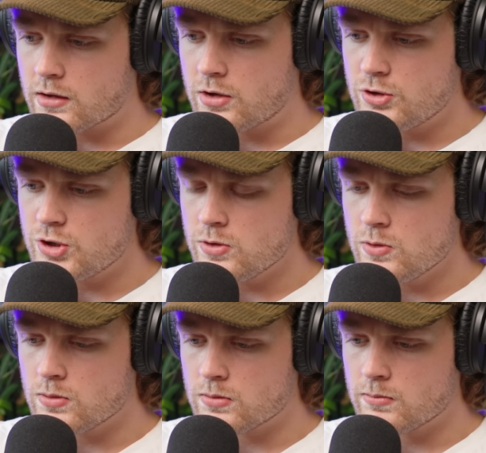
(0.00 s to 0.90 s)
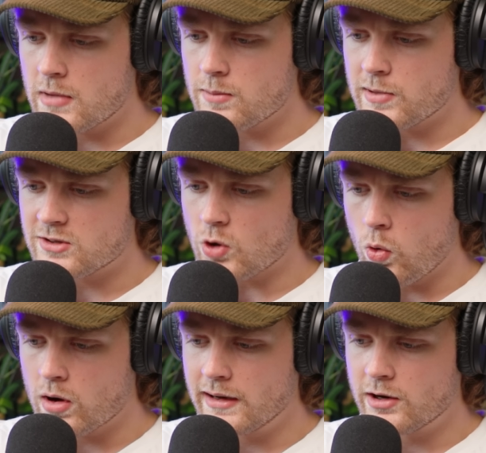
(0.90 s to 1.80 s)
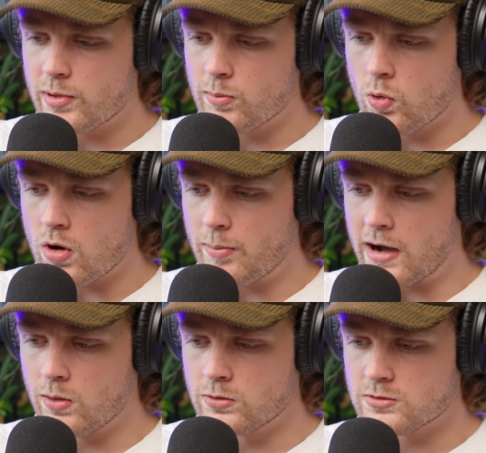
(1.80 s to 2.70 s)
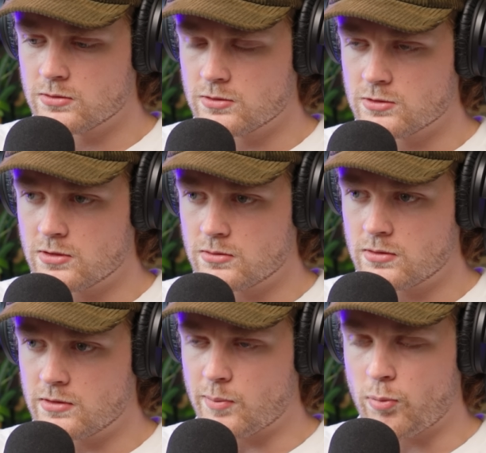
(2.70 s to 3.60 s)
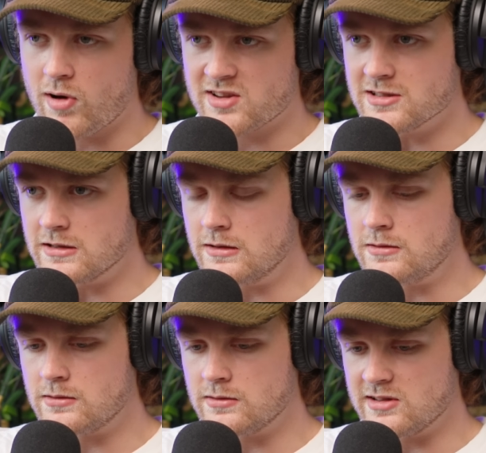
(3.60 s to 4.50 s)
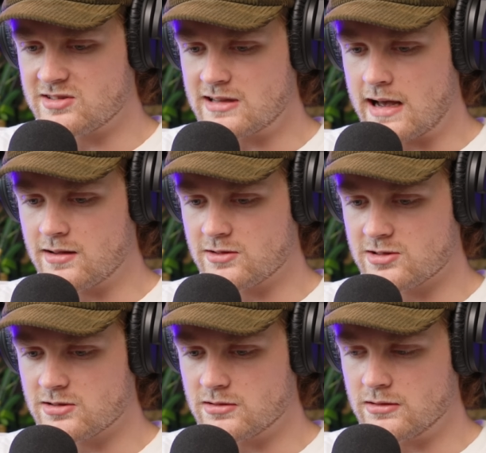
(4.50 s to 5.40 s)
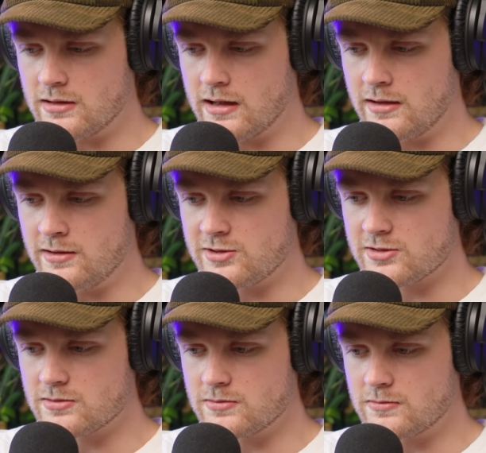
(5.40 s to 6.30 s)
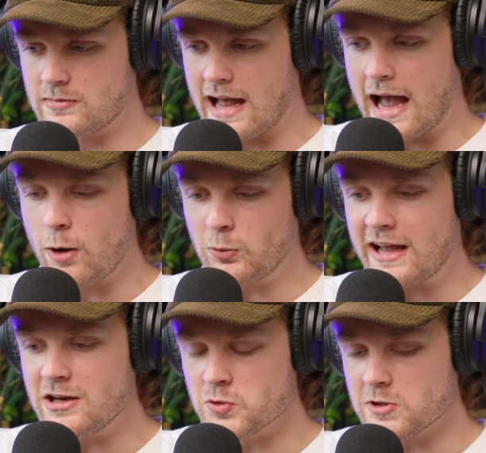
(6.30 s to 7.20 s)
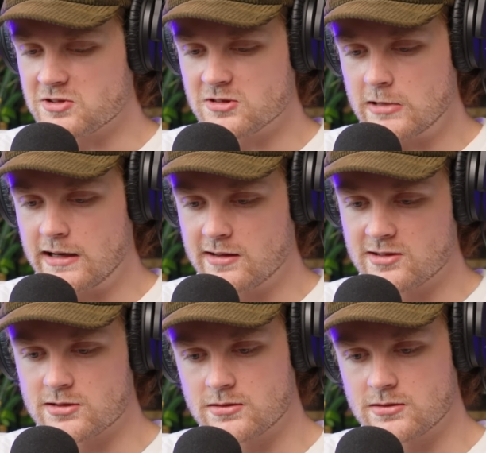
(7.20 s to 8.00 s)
Could you maybe talk a little bit more about the precedent this sets and how dangerous it is?